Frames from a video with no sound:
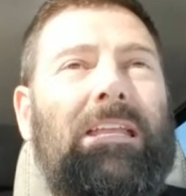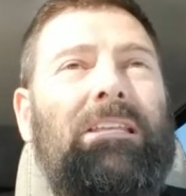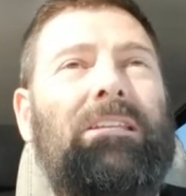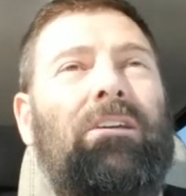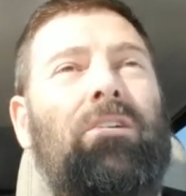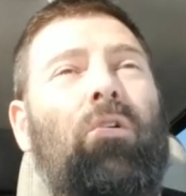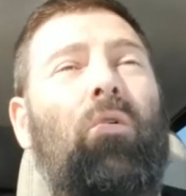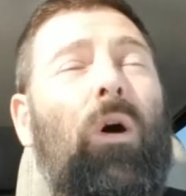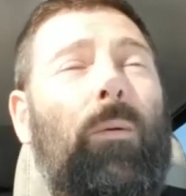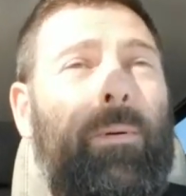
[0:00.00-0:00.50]
to
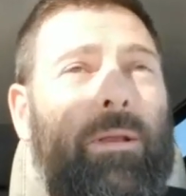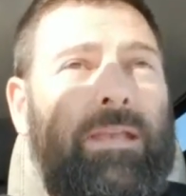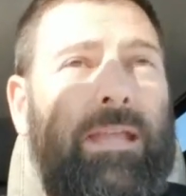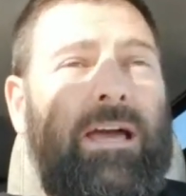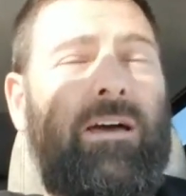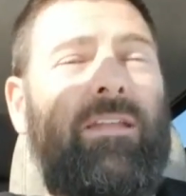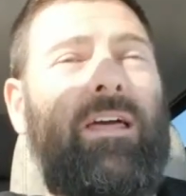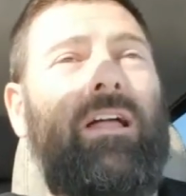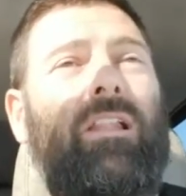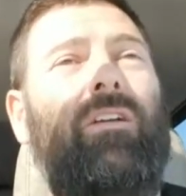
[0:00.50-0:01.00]
go up and
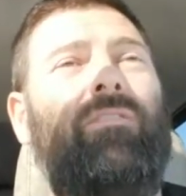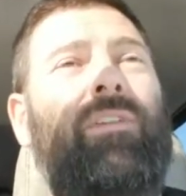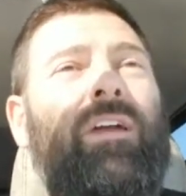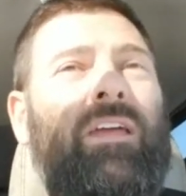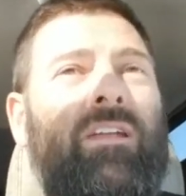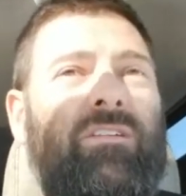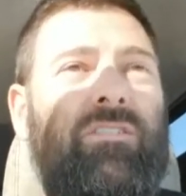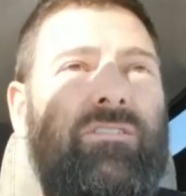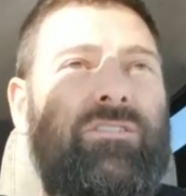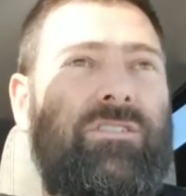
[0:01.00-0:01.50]
down
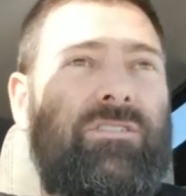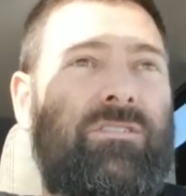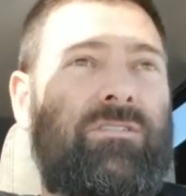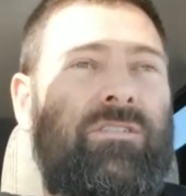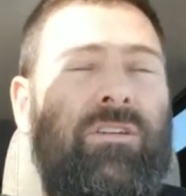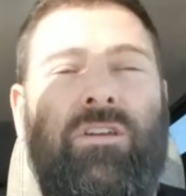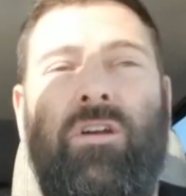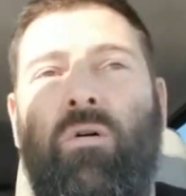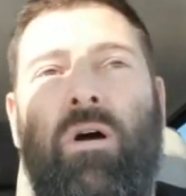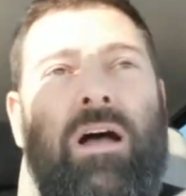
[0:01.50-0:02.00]
elevators, to
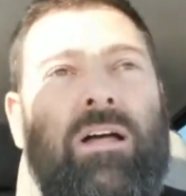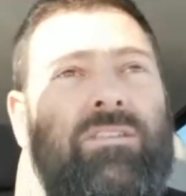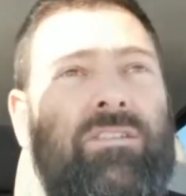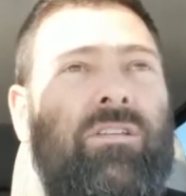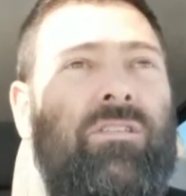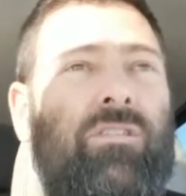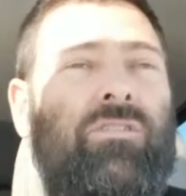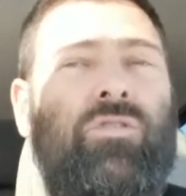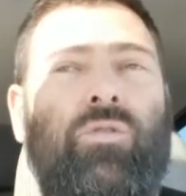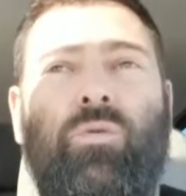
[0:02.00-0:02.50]
go out to
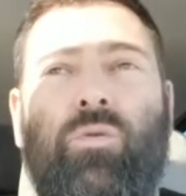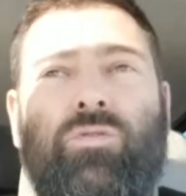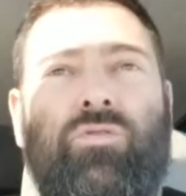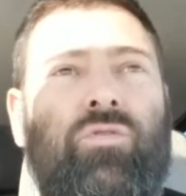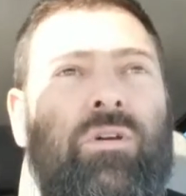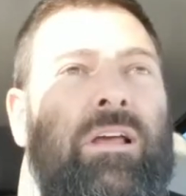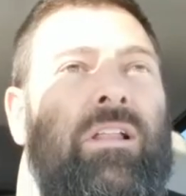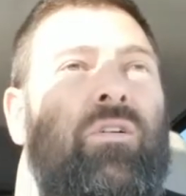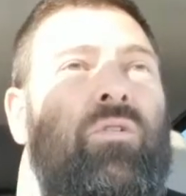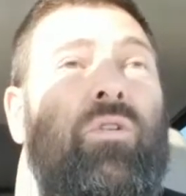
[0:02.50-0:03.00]
the tool
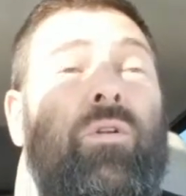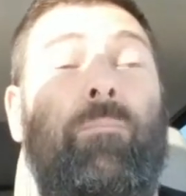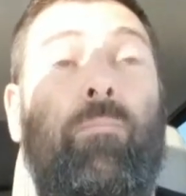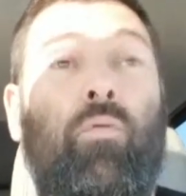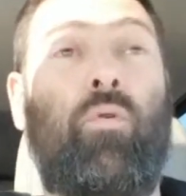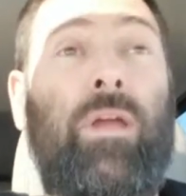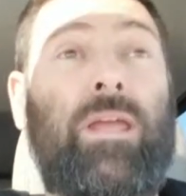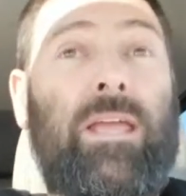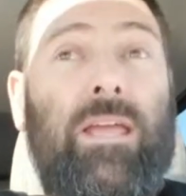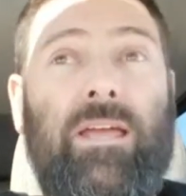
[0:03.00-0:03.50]
trailer, or to
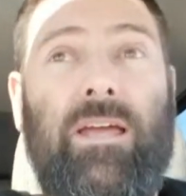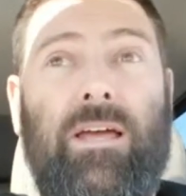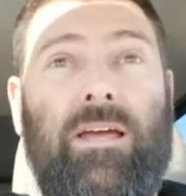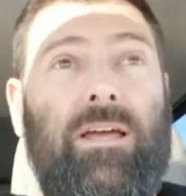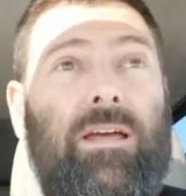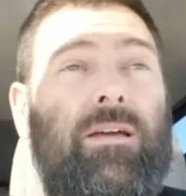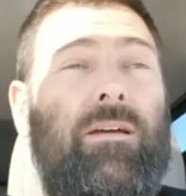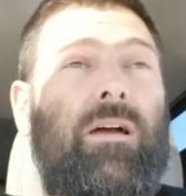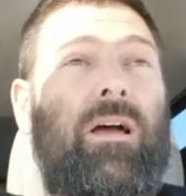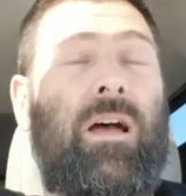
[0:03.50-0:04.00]
bring
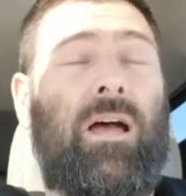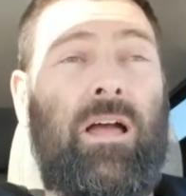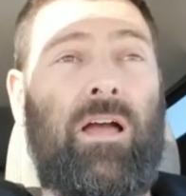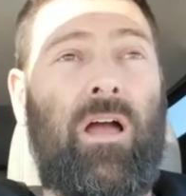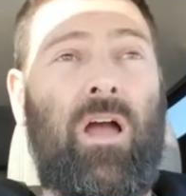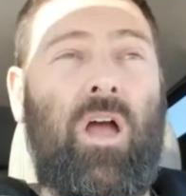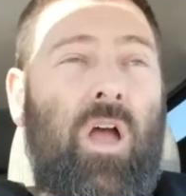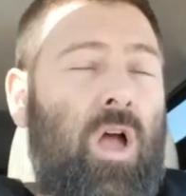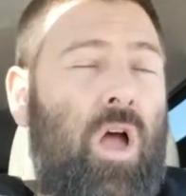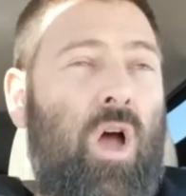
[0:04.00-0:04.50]

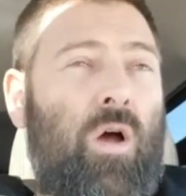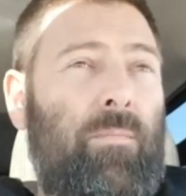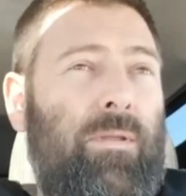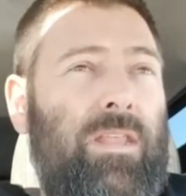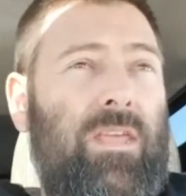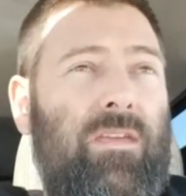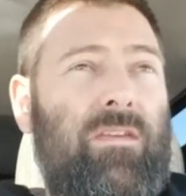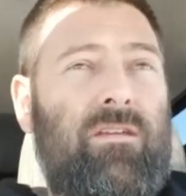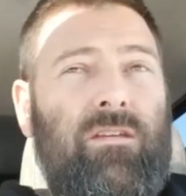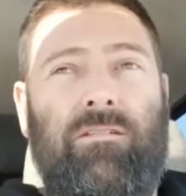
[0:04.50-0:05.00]
how
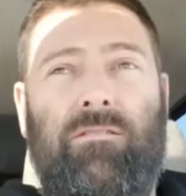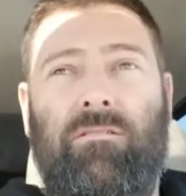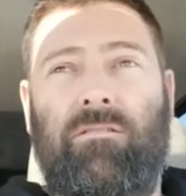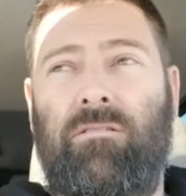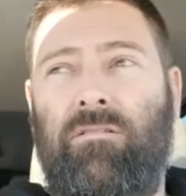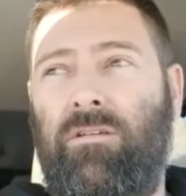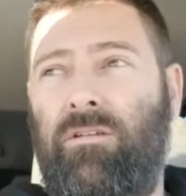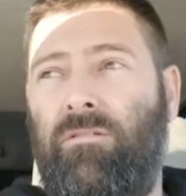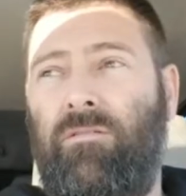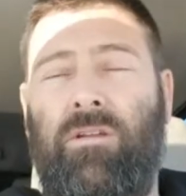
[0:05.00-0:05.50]
many
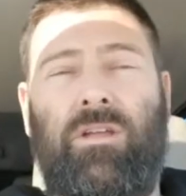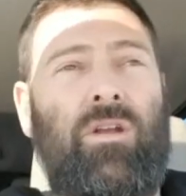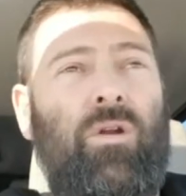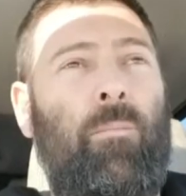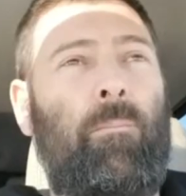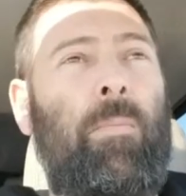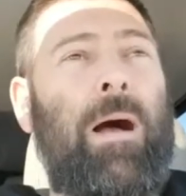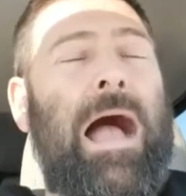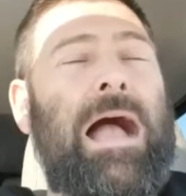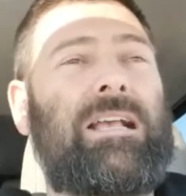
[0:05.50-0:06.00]

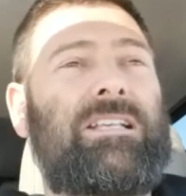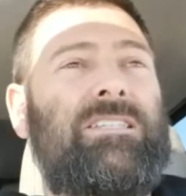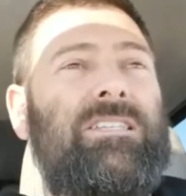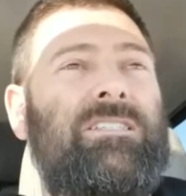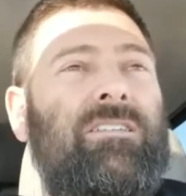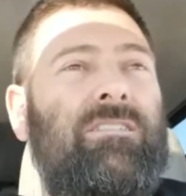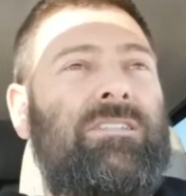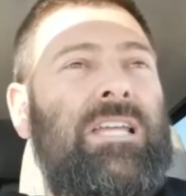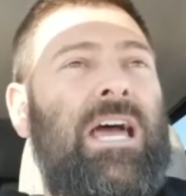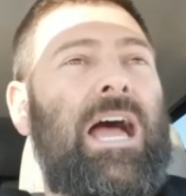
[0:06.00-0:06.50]
boxes
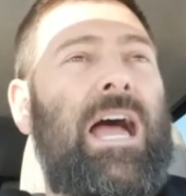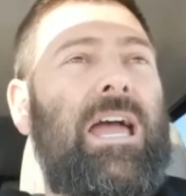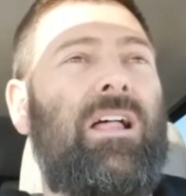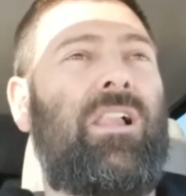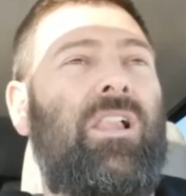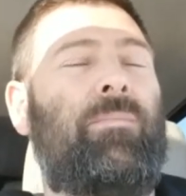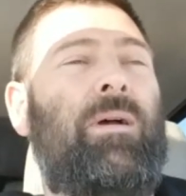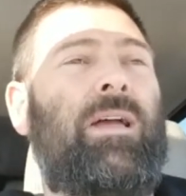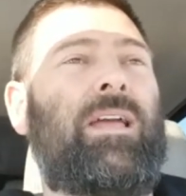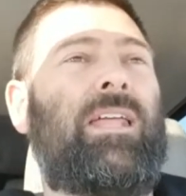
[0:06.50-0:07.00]
of tile
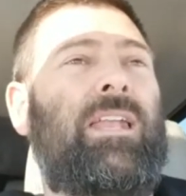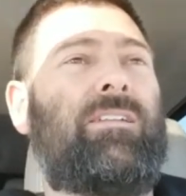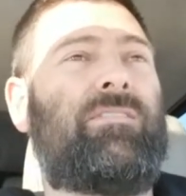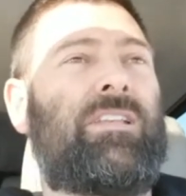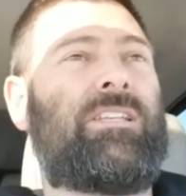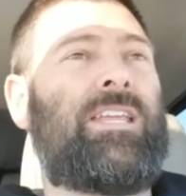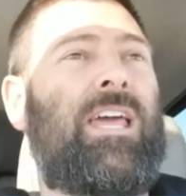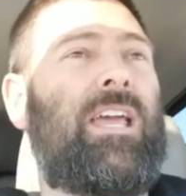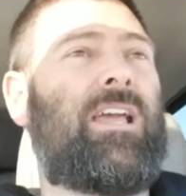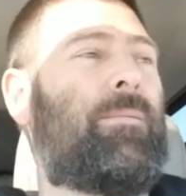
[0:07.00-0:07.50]
am I going to have to
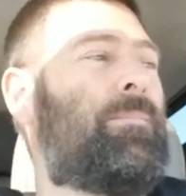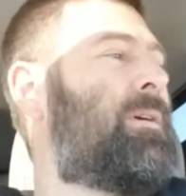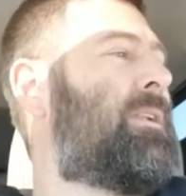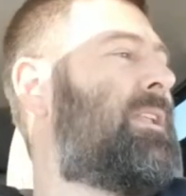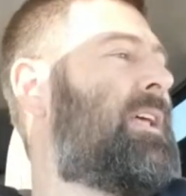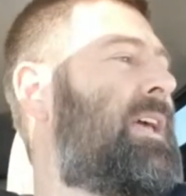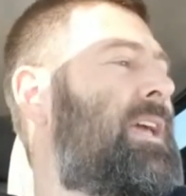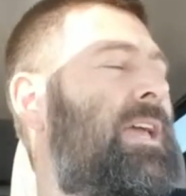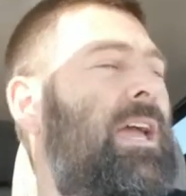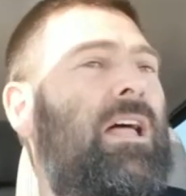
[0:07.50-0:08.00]
take up a
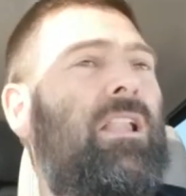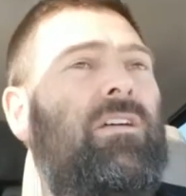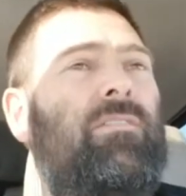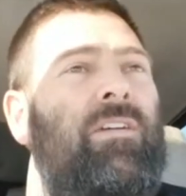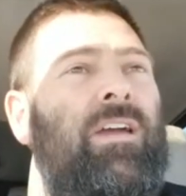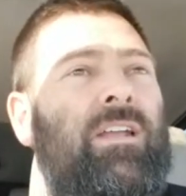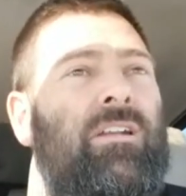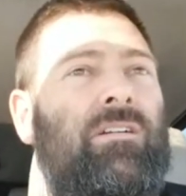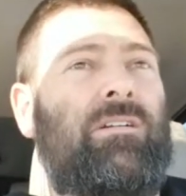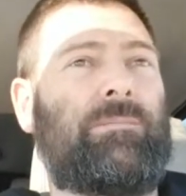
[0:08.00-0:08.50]
dang
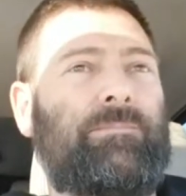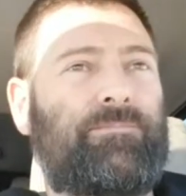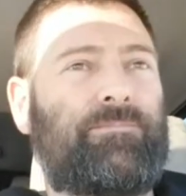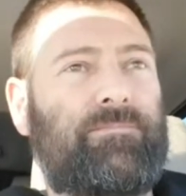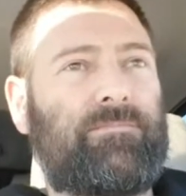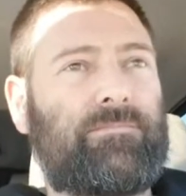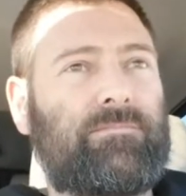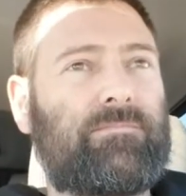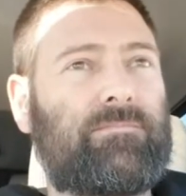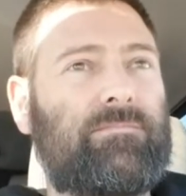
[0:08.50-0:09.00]
elevator?
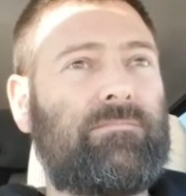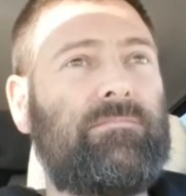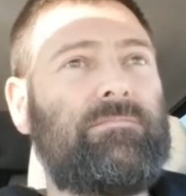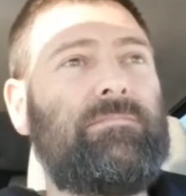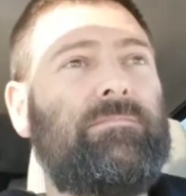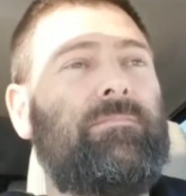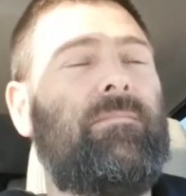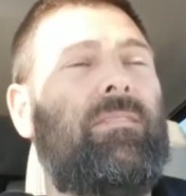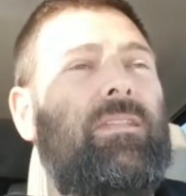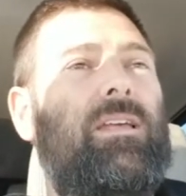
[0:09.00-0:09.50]

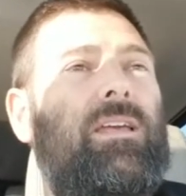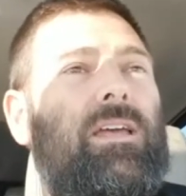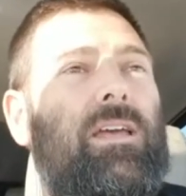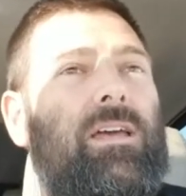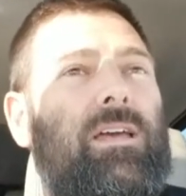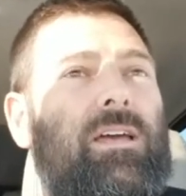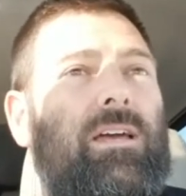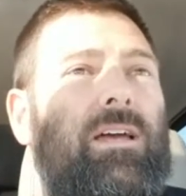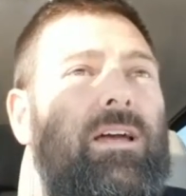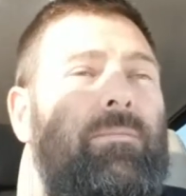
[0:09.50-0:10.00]

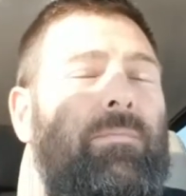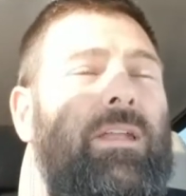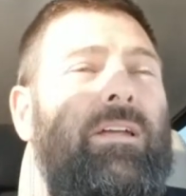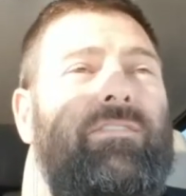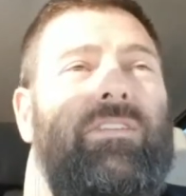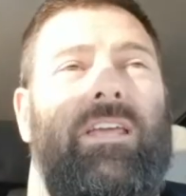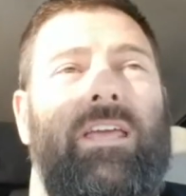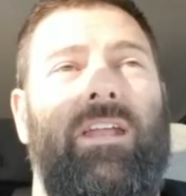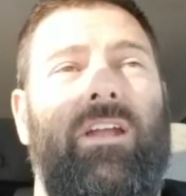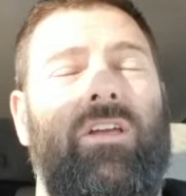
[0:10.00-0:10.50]
I'm going to have
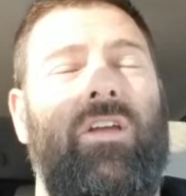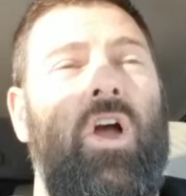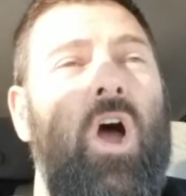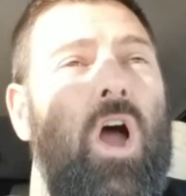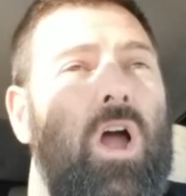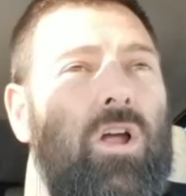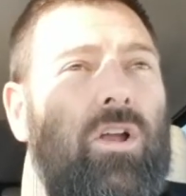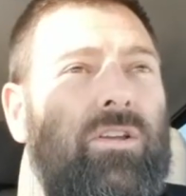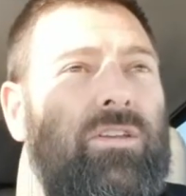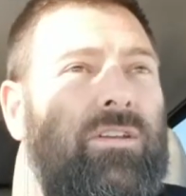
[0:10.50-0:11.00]
to get a
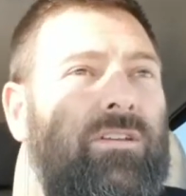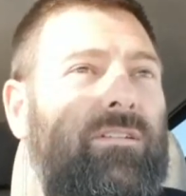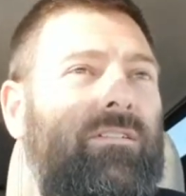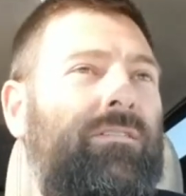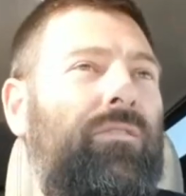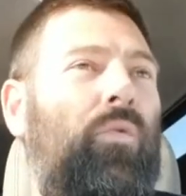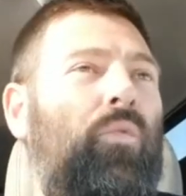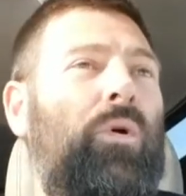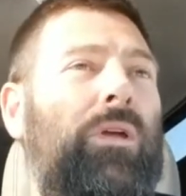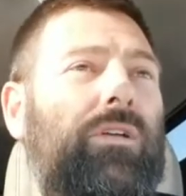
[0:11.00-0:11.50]
cart, a
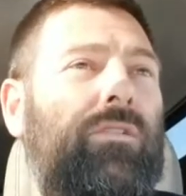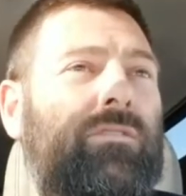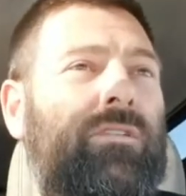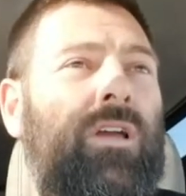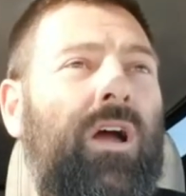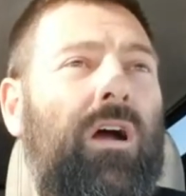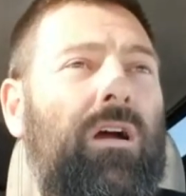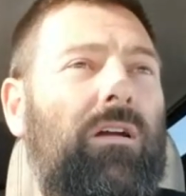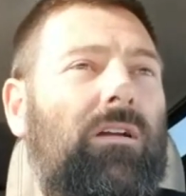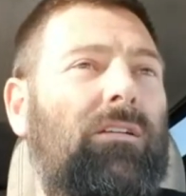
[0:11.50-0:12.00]

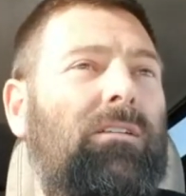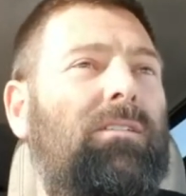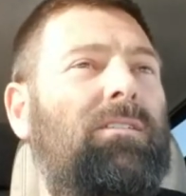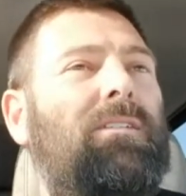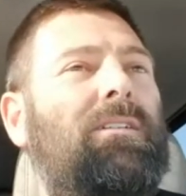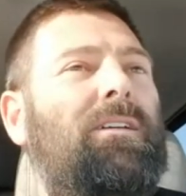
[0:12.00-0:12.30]
wheeled cart.